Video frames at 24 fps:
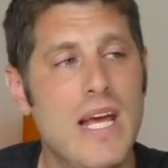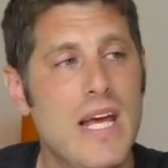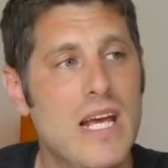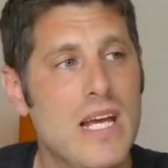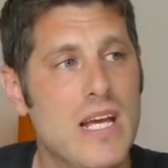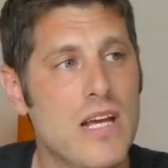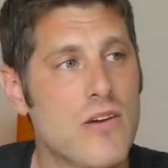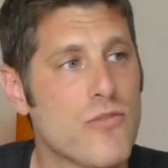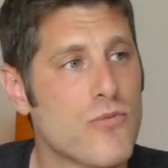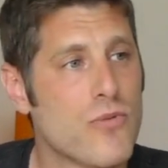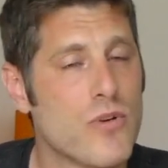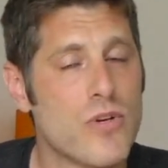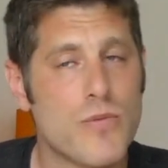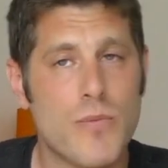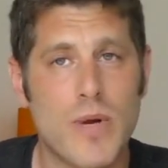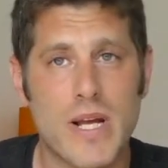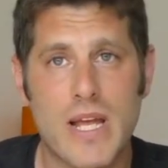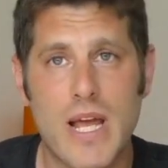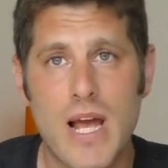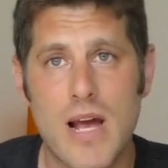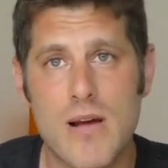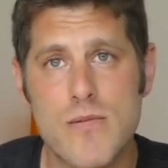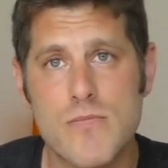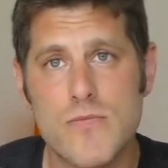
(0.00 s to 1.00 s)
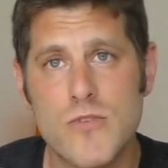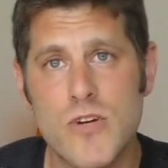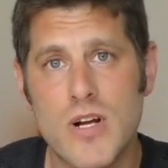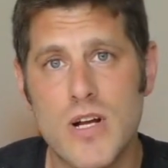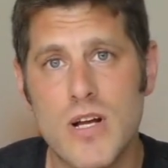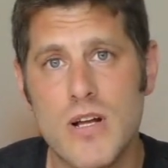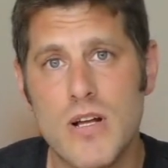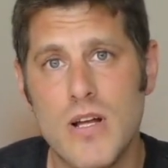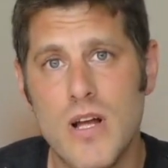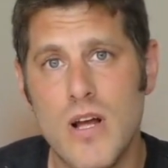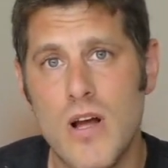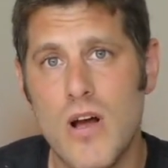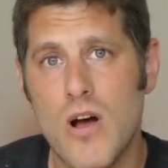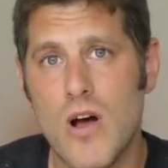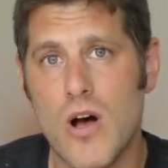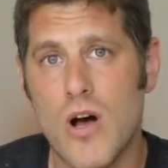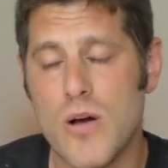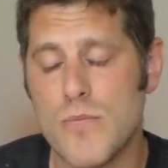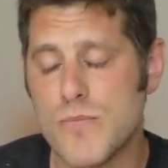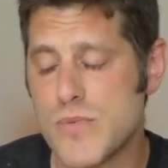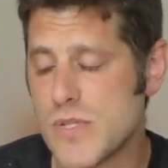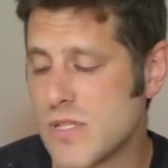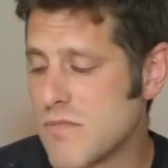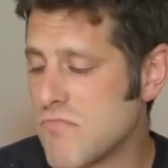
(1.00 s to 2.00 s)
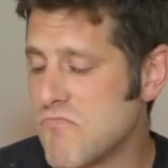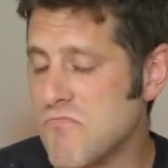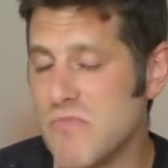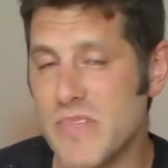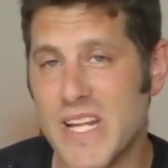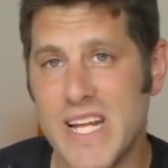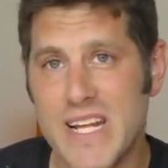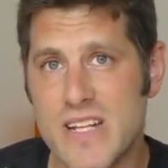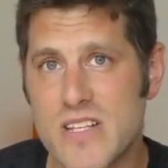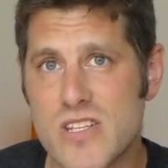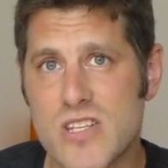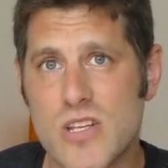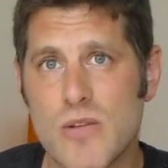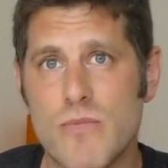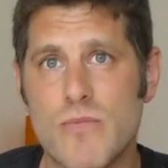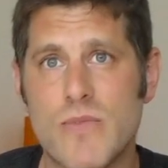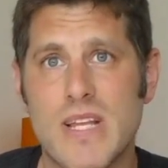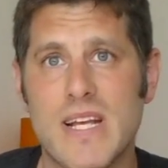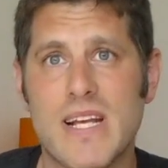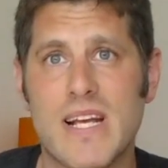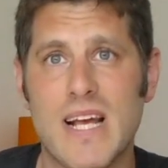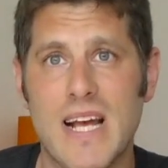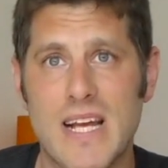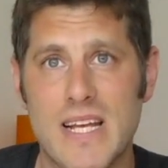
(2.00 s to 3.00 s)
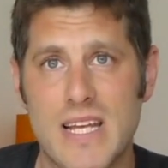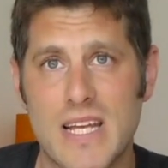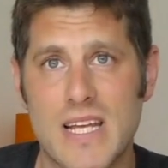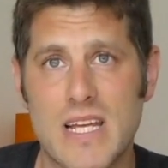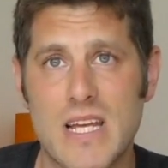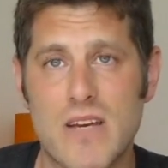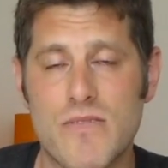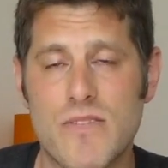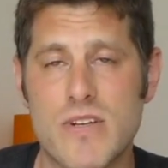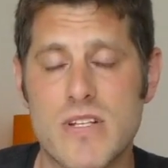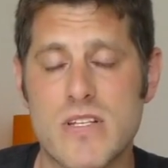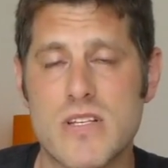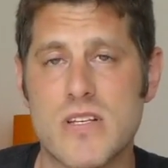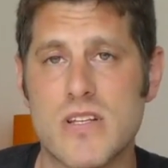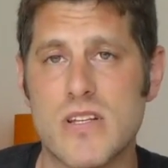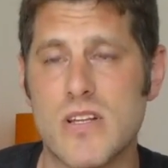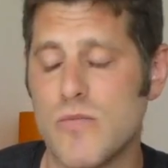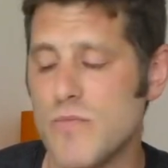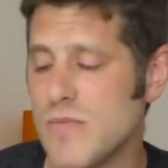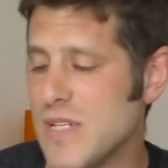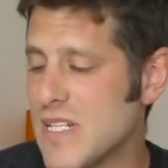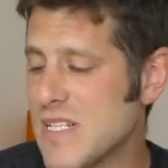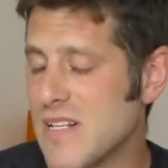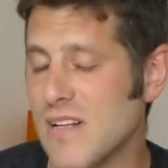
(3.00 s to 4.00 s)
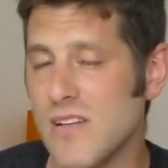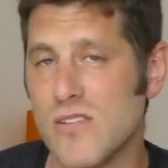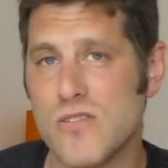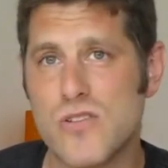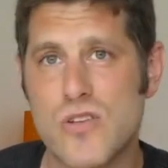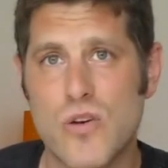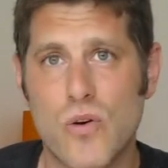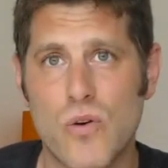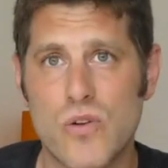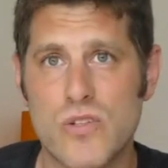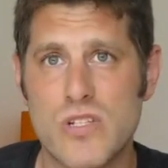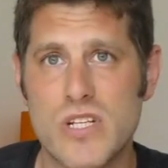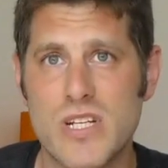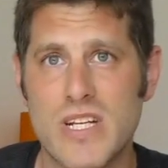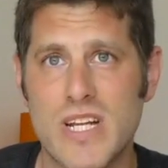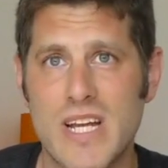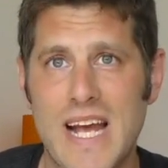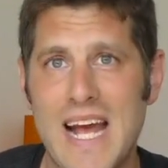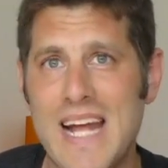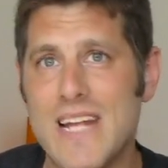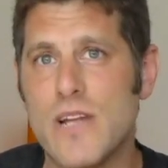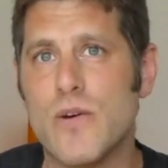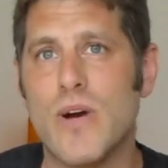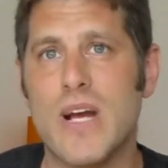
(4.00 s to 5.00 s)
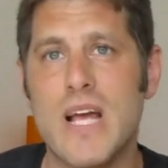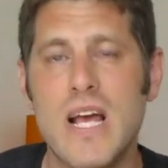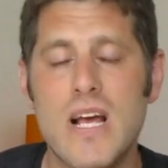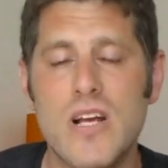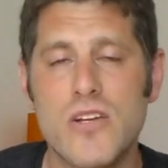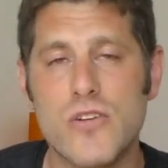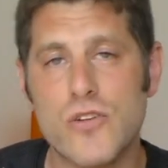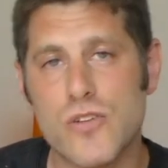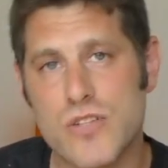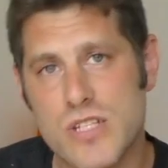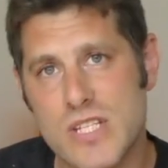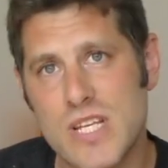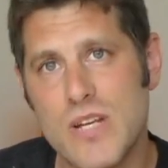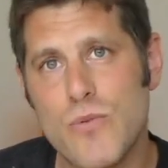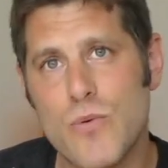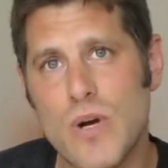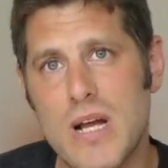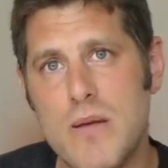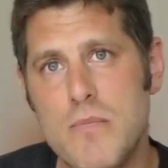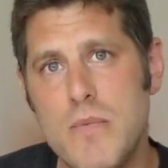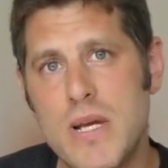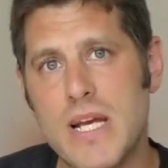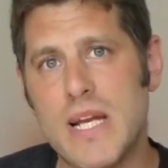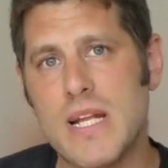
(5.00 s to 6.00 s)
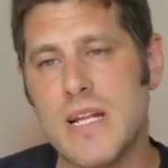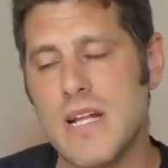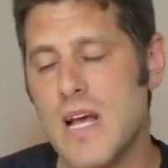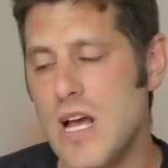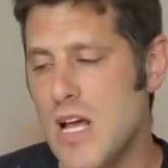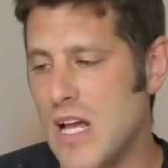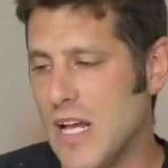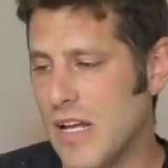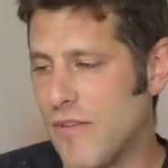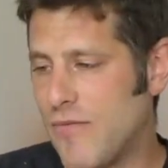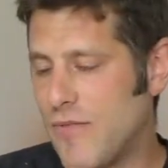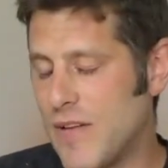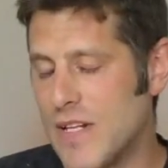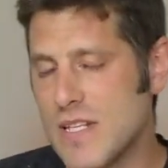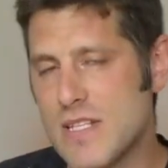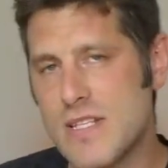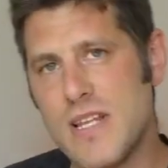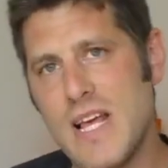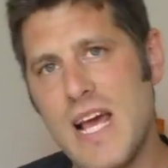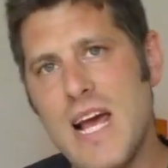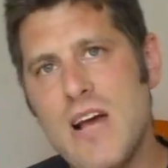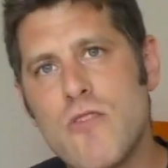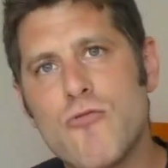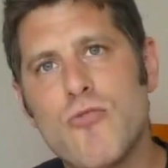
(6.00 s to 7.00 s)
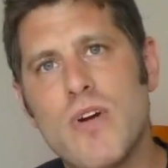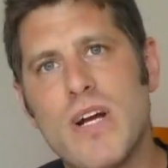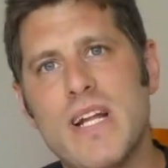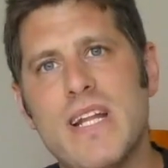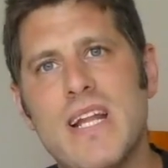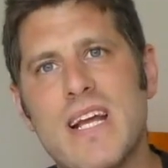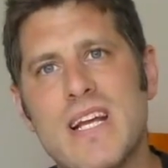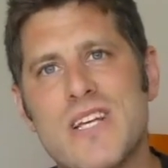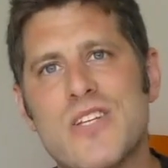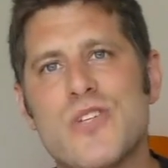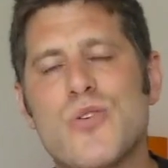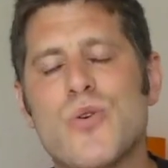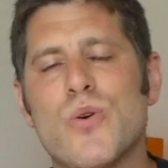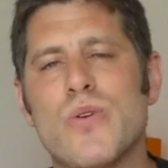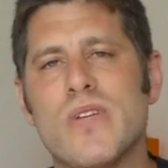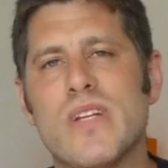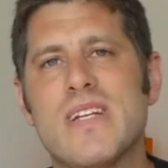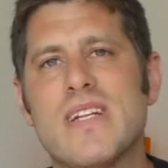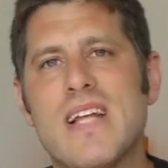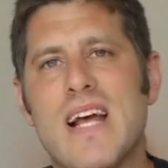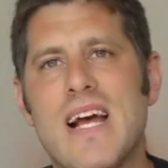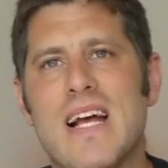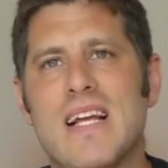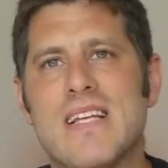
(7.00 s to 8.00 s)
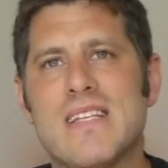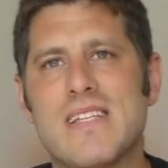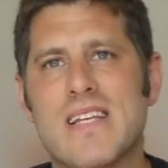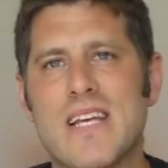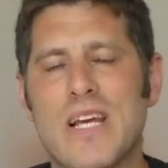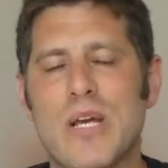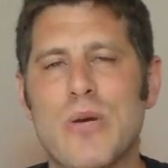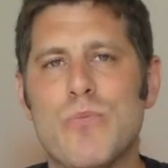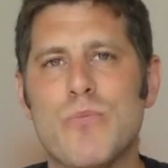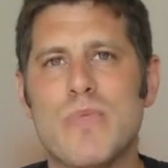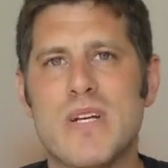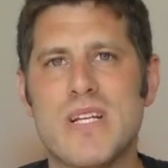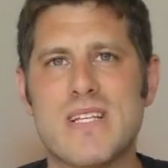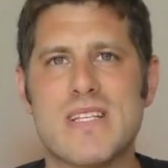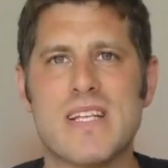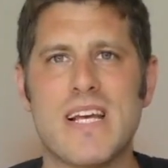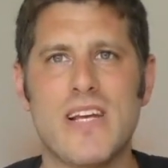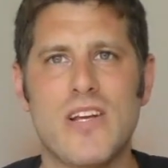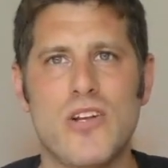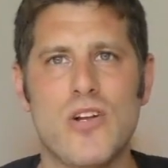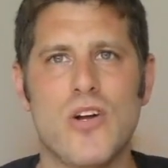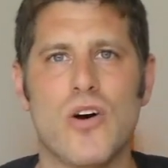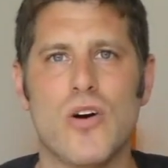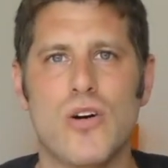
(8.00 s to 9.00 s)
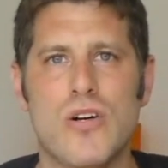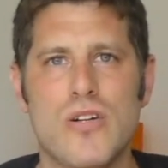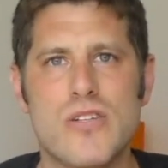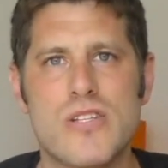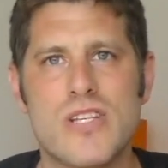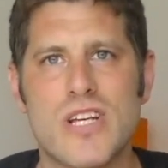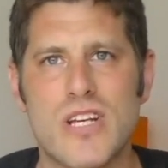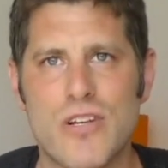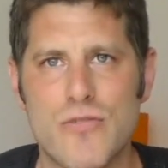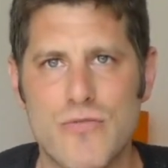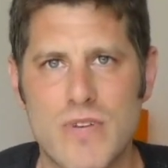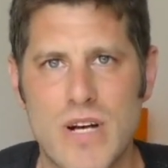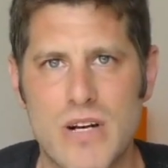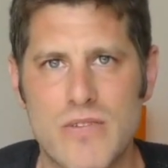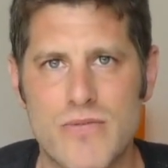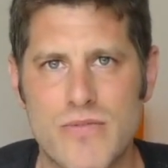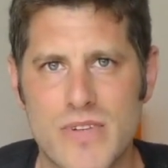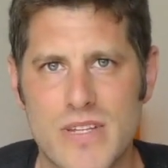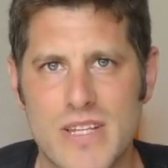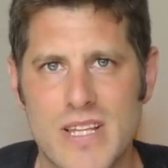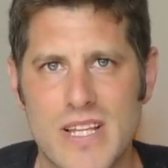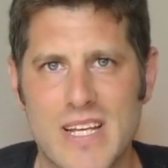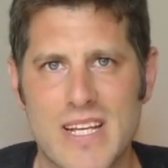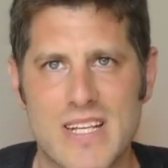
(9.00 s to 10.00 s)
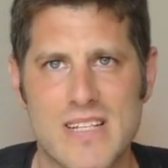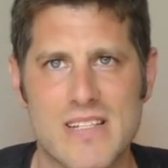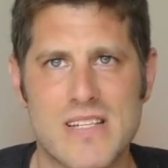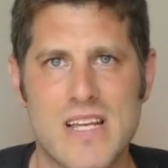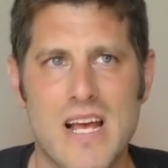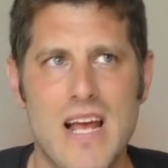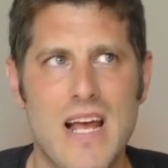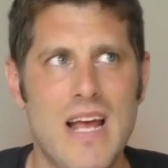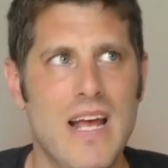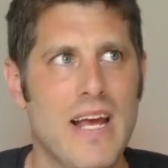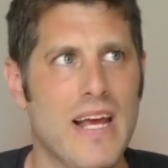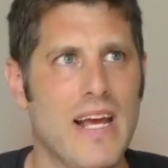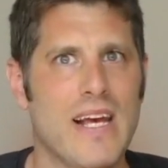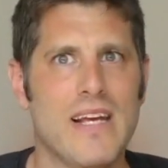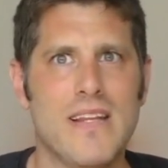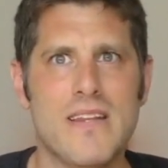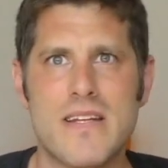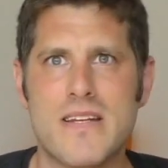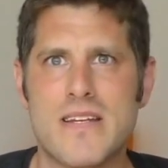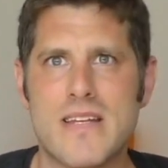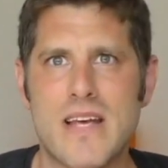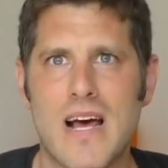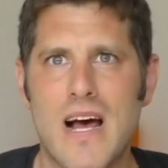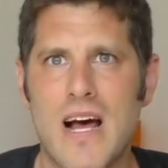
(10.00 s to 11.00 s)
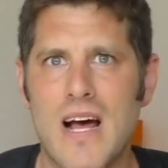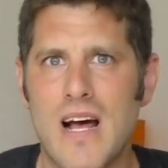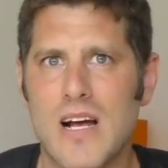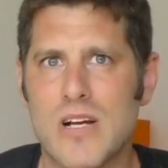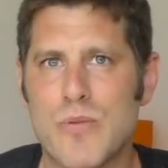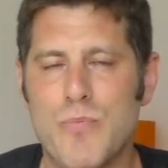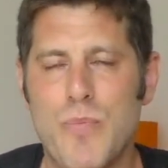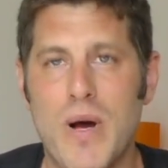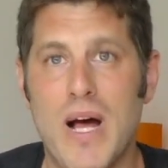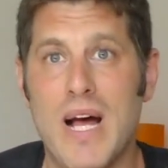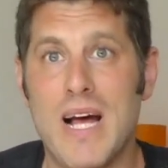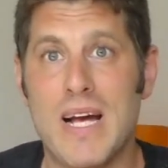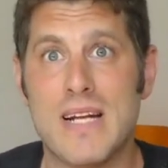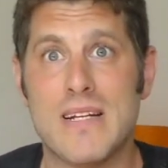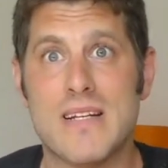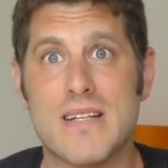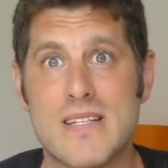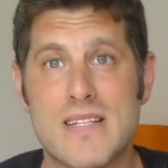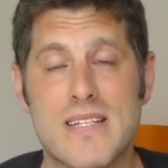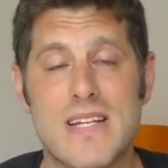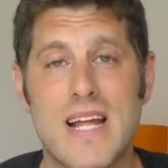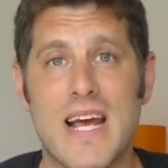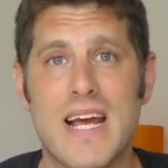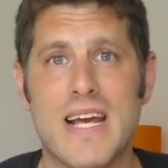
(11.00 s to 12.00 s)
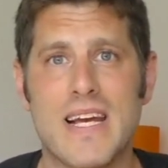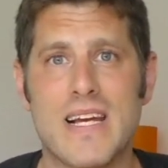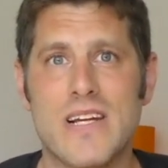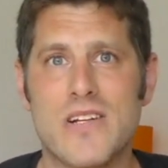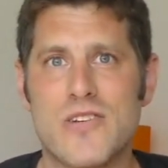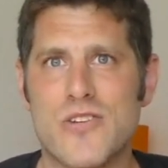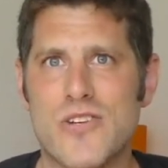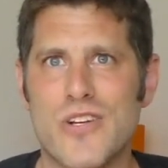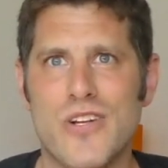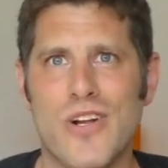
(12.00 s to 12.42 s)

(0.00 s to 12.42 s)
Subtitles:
If one of my camera ops needs something, I can give it to them. There's a little torch in here. Anyway, you'll see what I mean. If it's there right next to you on the desk, it means that you're not hunting around for things in the dark, behind a stage,